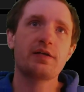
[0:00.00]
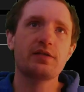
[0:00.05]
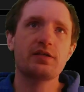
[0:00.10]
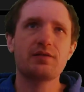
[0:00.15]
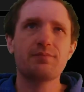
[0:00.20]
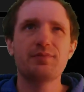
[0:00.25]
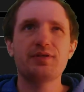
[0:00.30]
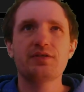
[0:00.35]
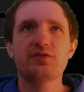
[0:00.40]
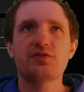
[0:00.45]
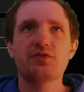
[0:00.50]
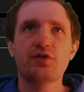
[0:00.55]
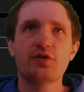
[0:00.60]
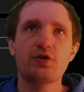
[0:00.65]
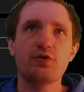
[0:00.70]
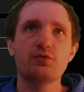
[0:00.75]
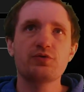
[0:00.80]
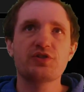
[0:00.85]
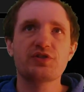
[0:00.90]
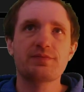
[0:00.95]
it can be
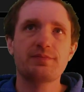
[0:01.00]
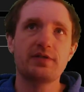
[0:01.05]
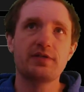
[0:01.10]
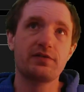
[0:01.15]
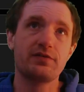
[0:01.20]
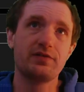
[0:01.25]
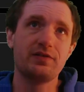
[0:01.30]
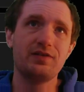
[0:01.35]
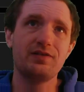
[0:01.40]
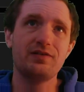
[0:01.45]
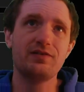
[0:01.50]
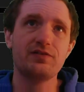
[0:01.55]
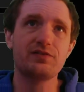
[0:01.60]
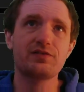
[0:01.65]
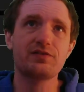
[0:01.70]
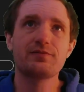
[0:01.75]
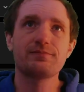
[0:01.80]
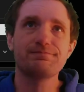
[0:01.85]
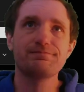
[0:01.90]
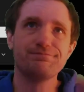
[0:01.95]
slow just because it
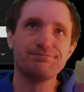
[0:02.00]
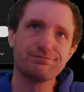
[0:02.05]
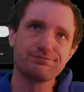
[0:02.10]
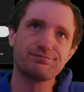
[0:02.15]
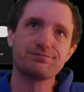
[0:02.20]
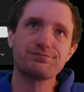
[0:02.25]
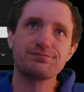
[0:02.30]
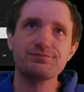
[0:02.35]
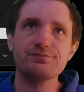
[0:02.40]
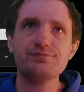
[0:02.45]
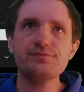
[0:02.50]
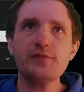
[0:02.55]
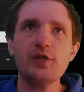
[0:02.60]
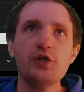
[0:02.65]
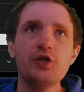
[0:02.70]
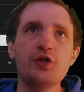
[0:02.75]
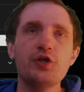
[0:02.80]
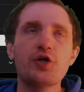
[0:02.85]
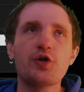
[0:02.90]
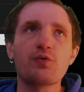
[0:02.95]
is,
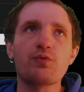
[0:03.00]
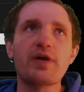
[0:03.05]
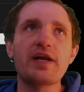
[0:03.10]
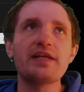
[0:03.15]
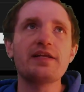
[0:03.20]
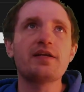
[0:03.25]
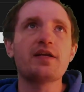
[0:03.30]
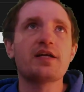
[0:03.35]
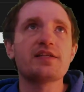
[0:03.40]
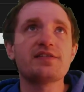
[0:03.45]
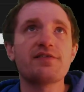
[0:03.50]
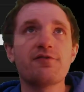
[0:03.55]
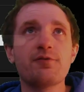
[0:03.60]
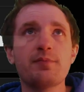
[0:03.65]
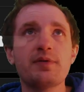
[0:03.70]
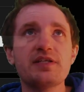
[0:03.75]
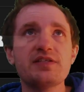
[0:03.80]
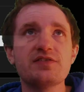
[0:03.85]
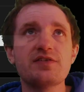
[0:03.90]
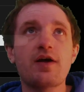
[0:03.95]
you know, Reddit. Not
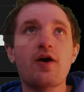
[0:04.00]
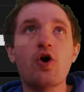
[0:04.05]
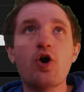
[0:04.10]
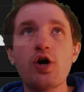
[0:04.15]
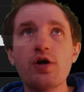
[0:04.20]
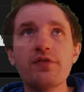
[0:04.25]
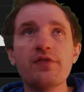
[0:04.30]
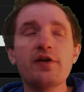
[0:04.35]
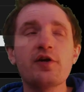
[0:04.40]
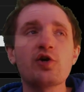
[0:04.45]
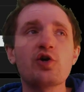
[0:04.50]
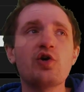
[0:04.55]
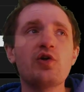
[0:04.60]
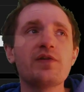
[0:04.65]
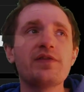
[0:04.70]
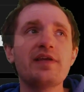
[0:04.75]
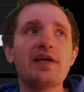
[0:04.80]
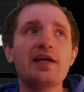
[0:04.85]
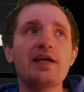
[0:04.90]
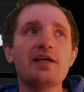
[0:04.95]
everybody's on there all
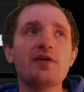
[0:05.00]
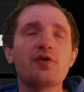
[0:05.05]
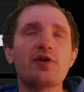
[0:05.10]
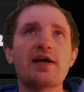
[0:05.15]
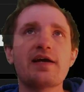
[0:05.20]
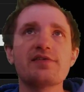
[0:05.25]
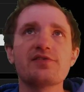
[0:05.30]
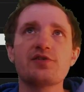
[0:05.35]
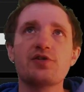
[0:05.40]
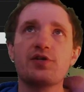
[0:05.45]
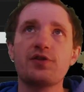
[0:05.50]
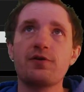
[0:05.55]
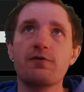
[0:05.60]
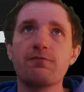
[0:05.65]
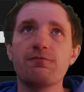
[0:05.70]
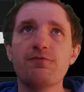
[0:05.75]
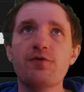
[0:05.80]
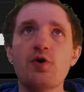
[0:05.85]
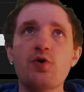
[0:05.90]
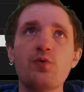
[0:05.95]
day or has it on their
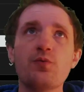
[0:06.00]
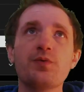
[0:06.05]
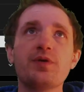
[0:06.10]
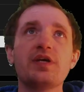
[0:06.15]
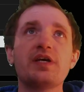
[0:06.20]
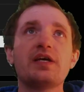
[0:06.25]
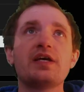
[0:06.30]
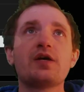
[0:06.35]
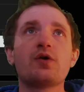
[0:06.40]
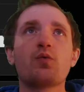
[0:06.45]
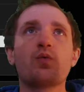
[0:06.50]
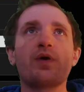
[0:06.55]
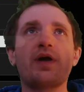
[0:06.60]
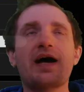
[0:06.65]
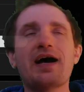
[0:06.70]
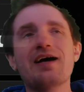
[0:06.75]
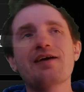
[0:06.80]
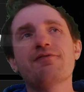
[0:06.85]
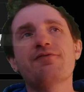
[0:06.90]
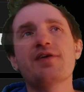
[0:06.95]
phone. What
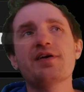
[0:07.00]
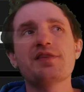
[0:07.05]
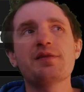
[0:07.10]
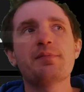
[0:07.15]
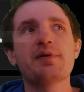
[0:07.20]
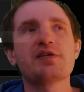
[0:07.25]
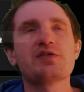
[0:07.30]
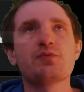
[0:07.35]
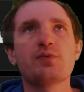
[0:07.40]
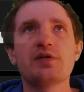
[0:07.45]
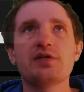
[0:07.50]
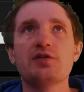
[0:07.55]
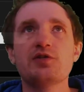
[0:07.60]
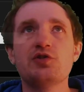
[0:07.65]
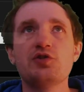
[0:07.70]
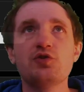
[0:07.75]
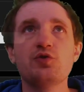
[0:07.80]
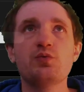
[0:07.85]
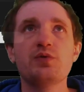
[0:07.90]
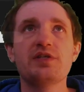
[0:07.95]
I find the best way to
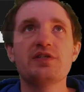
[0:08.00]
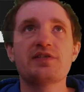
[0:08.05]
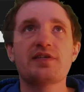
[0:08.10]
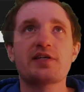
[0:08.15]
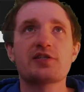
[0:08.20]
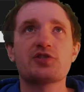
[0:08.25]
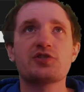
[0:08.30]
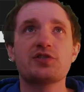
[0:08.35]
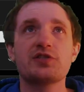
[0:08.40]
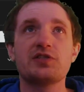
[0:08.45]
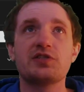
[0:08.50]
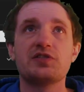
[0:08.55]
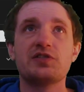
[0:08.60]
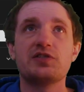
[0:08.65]
do is actually